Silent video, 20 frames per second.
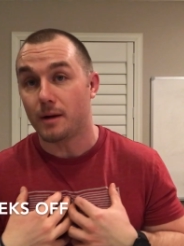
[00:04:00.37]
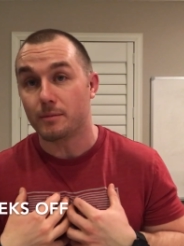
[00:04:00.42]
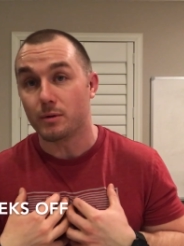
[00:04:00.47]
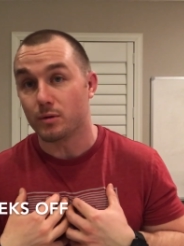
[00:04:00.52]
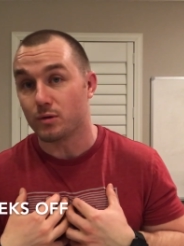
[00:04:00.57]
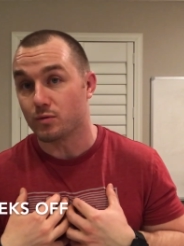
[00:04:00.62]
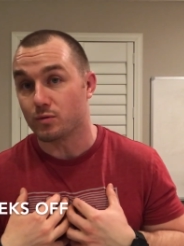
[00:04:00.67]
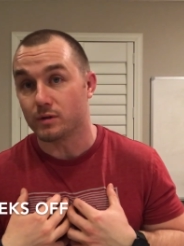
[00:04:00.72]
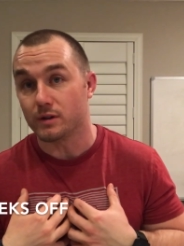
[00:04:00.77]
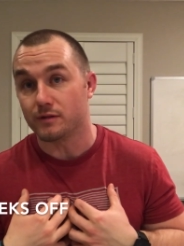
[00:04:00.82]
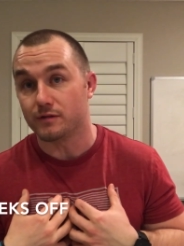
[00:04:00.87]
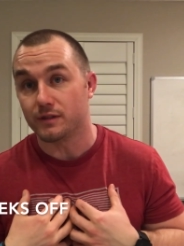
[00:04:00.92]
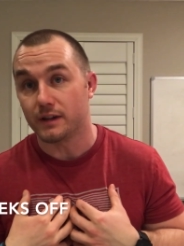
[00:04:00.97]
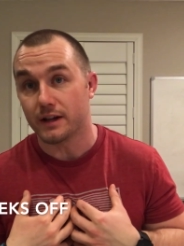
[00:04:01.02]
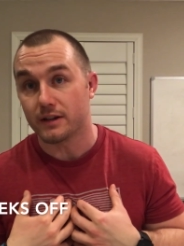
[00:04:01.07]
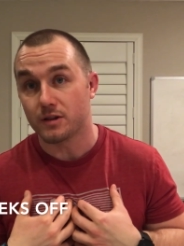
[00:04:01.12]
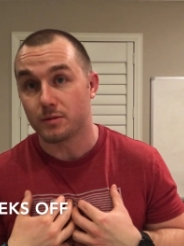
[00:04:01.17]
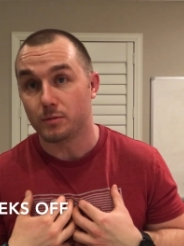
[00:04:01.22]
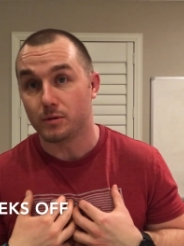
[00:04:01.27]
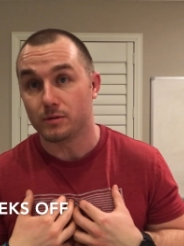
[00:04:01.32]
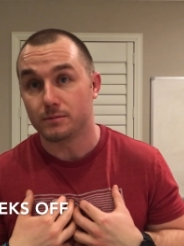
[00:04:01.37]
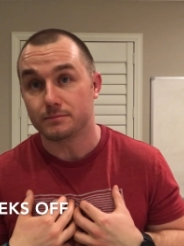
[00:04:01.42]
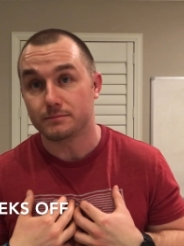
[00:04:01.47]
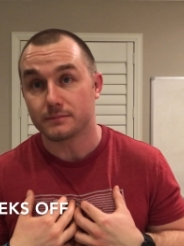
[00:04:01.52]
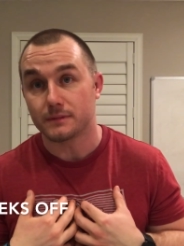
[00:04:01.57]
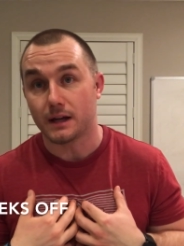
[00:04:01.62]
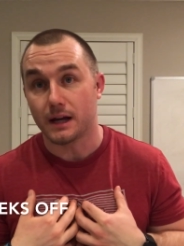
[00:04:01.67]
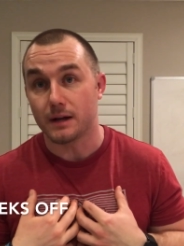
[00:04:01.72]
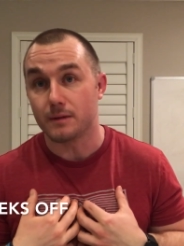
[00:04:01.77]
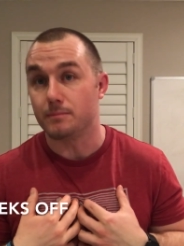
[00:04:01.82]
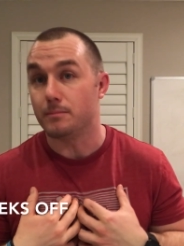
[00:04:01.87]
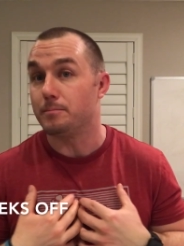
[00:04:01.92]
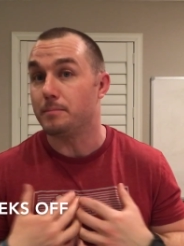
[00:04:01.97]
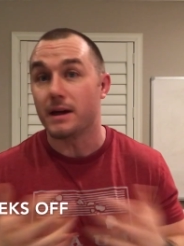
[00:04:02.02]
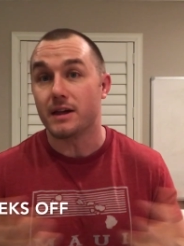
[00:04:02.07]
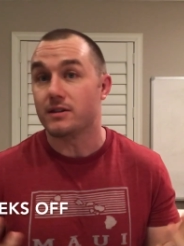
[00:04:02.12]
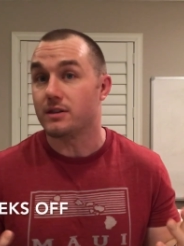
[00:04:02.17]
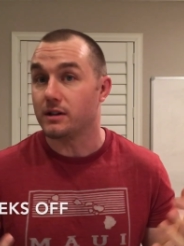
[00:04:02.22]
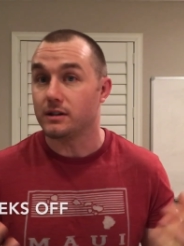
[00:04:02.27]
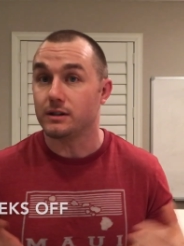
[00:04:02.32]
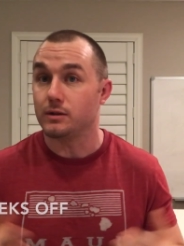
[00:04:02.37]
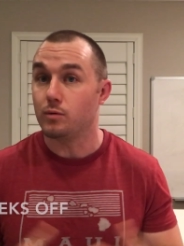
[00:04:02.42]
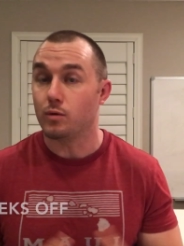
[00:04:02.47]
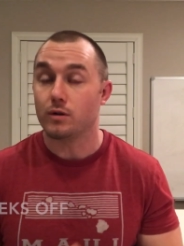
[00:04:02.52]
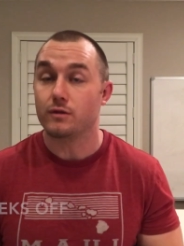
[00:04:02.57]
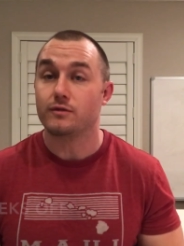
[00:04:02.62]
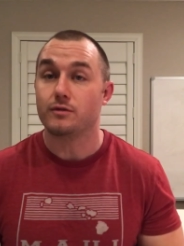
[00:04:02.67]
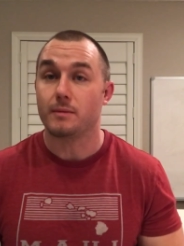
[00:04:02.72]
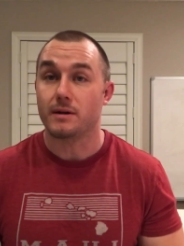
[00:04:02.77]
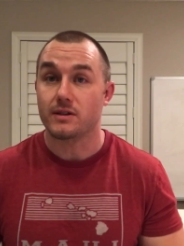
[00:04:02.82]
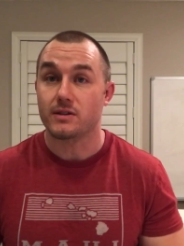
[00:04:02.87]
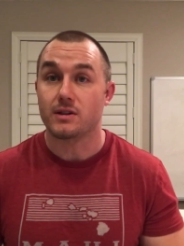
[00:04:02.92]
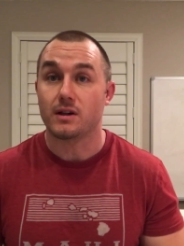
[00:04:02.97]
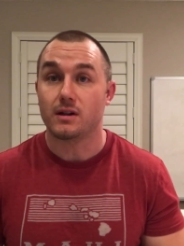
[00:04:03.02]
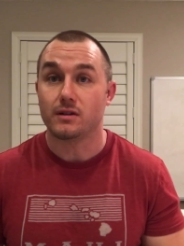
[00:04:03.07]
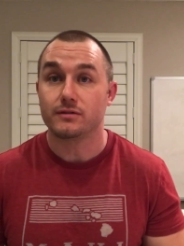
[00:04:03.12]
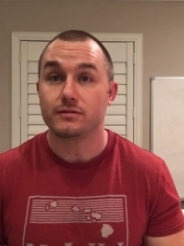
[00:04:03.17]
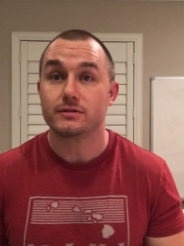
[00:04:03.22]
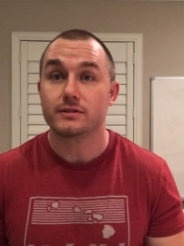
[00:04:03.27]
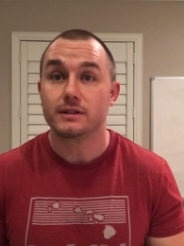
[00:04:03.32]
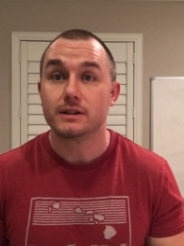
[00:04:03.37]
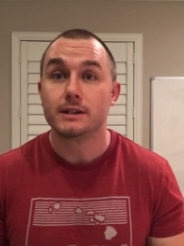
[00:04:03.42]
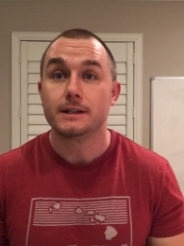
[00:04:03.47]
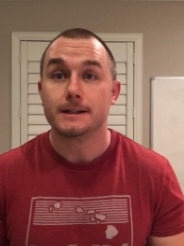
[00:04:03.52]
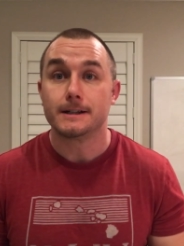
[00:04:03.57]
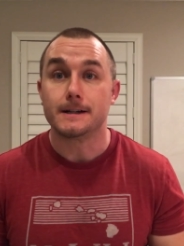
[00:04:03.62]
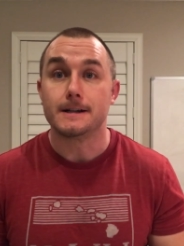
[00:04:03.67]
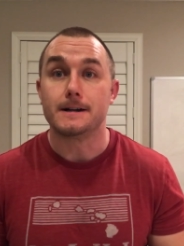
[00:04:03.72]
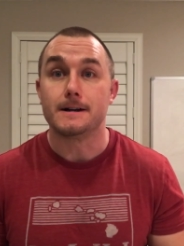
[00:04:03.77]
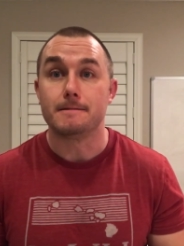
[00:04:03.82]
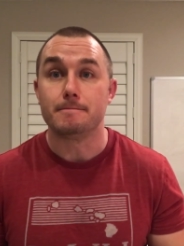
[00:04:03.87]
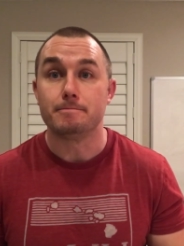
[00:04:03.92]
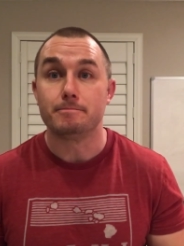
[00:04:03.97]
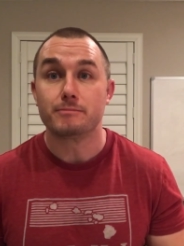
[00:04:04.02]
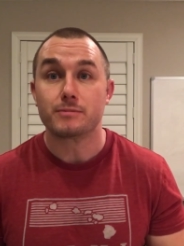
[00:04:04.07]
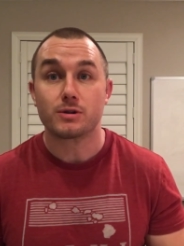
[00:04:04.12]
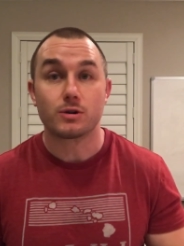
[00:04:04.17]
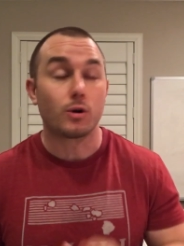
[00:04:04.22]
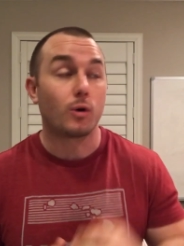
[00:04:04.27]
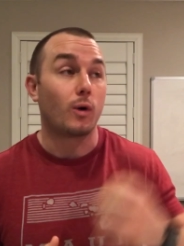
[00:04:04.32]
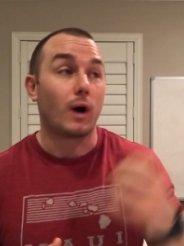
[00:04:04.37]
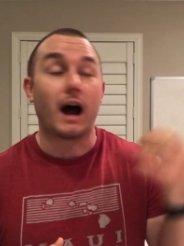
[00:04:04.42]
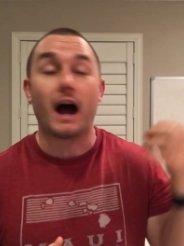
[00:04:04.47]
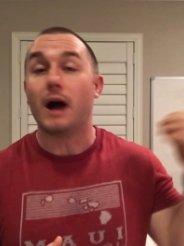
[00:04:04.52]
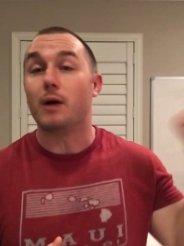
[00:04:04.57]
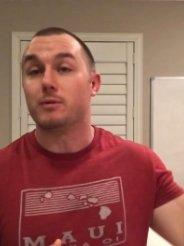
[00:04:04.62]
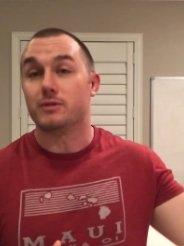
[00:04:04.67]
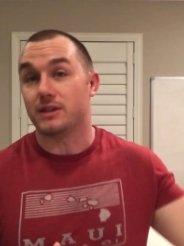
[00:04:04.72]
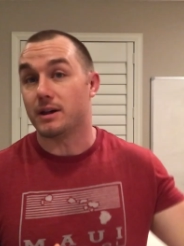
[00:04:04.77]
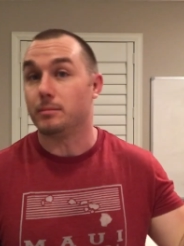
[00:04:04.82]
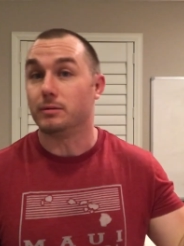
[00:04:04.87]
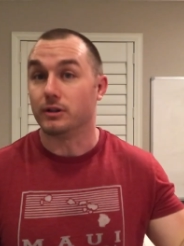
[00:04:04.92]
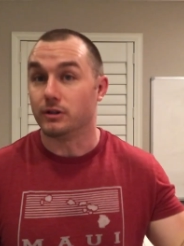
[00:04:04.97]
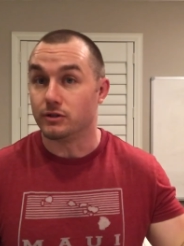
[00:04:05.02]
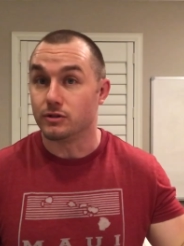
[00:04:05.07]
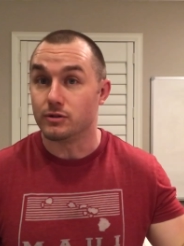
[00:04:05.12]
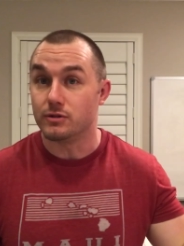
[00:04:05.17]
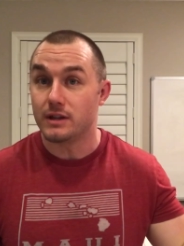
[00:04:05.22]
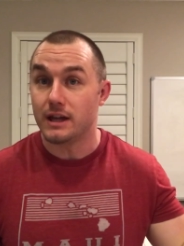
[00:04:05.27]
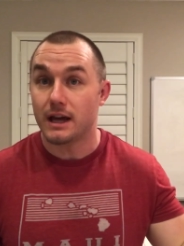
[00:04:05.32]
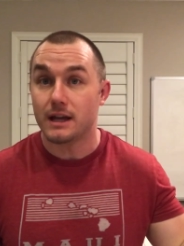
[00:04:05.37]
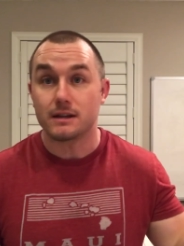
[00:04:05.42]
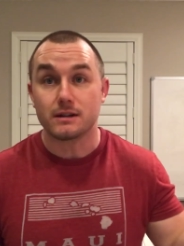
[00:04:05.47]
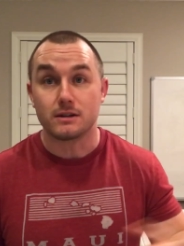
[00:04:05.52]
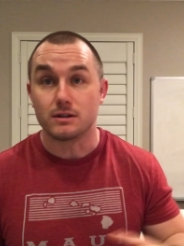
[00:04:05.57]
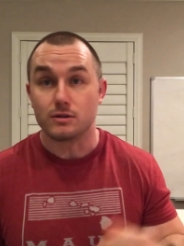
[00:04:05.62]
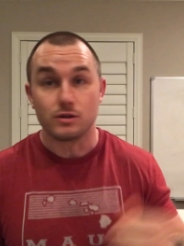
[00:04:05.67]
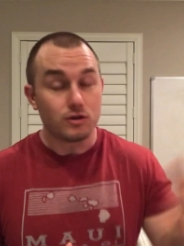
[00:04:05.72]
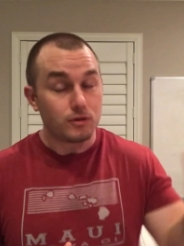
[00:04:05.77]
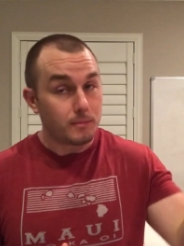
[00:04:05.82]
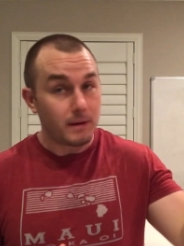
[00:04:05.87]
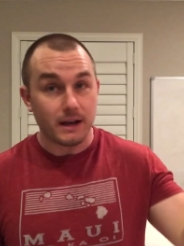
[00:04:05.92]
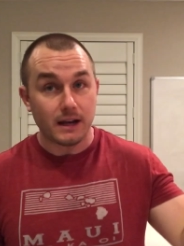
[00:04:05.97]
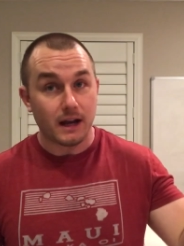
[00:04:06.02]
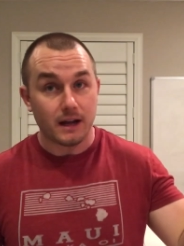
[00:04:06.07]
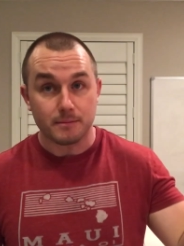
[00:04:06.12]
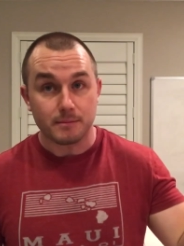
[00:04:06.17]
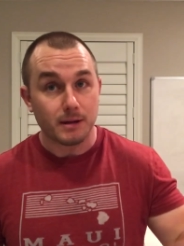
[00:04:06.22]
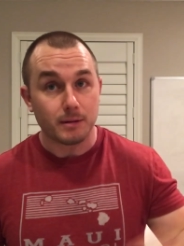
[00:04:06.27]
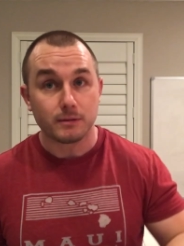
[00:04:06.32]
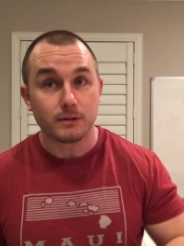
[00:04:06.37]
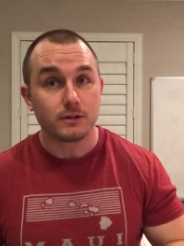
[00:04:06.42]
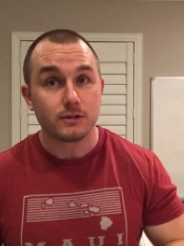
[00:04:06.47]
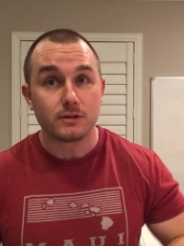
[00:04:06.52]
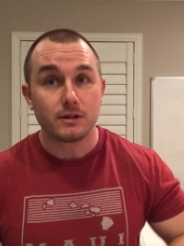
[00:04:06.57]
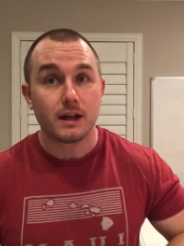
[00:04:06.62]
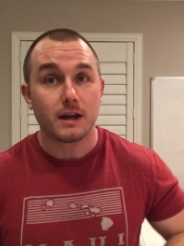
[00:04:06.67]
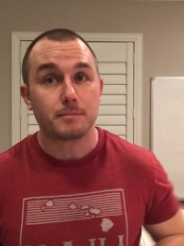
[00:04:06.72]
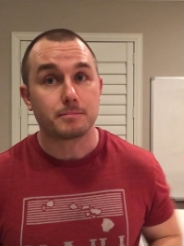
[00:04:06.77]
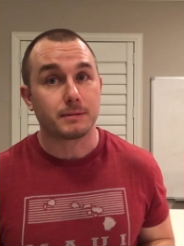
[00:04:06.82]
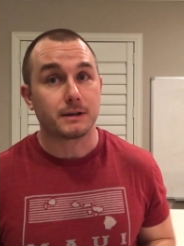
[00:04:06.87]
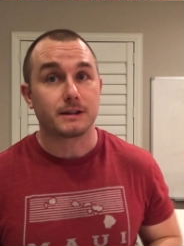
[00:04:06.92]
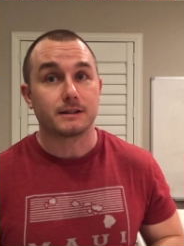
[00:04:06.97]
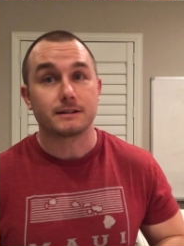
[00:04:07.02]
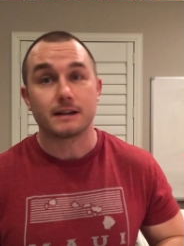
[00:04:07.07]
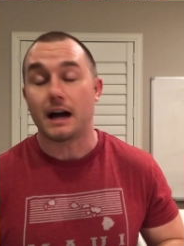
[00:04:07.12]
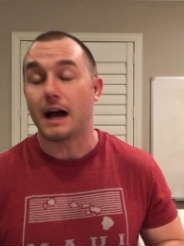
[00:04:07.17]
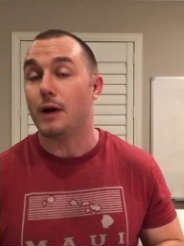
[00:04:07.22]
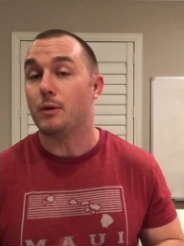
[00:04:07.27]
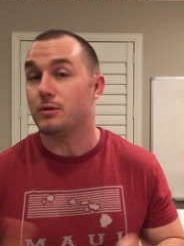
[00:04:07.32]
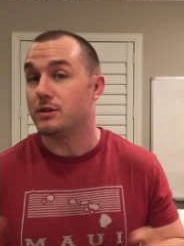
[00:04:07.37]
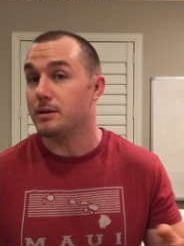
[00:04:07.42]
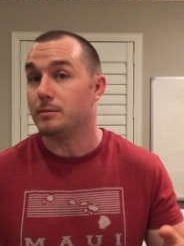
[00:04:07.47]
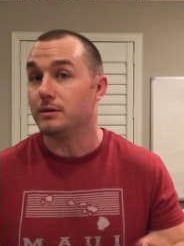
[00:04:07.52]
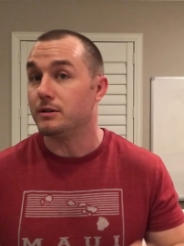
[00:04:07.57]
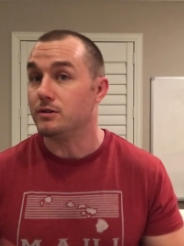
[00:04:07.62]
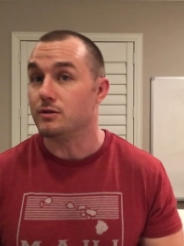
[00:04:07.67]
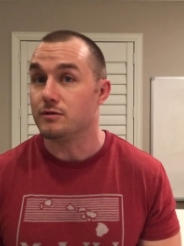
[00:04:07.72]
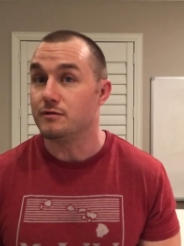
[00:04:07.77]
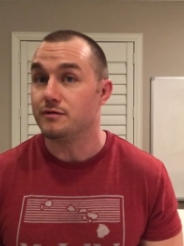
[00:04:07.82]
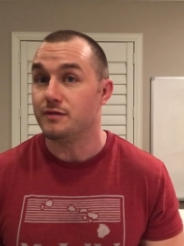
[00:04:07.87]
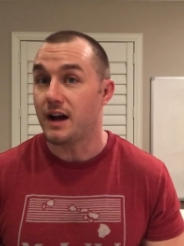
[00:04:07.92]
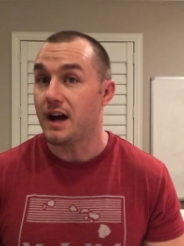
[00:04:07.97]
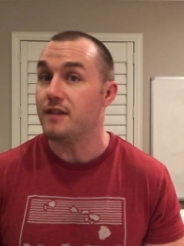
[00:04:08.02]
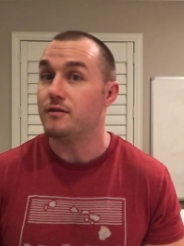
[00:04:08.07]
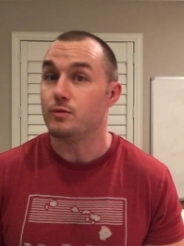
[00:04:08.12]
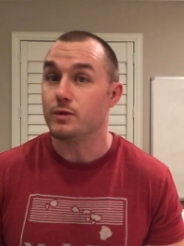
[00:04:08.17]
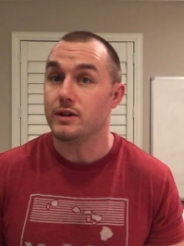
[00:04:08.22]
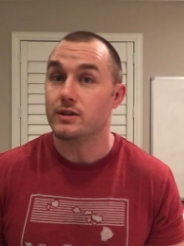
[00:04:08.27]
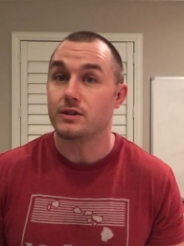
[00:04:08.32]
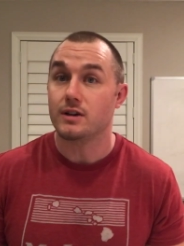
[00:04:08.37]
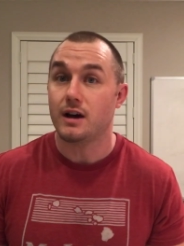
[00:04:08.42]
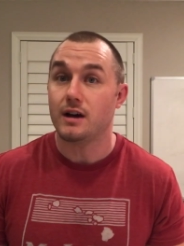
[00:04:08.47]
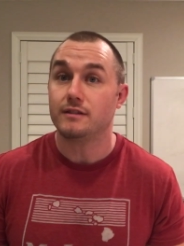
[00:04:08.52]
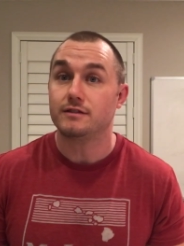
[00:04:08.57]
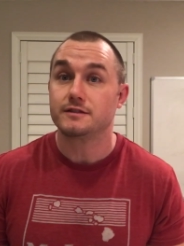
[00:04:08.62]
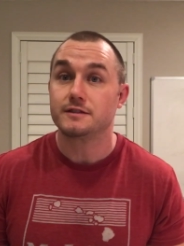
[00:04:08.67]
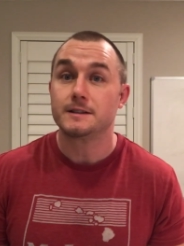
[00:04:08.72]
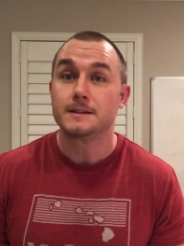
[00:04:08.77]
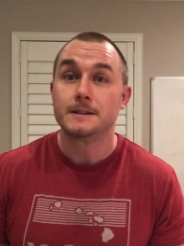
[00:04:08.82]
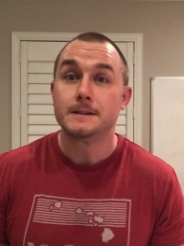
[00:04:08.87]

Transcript: that was really flexible. I basically worked for myself. Um, so I was able to do that. You may not be able to do that, but I was able to do five weeks off.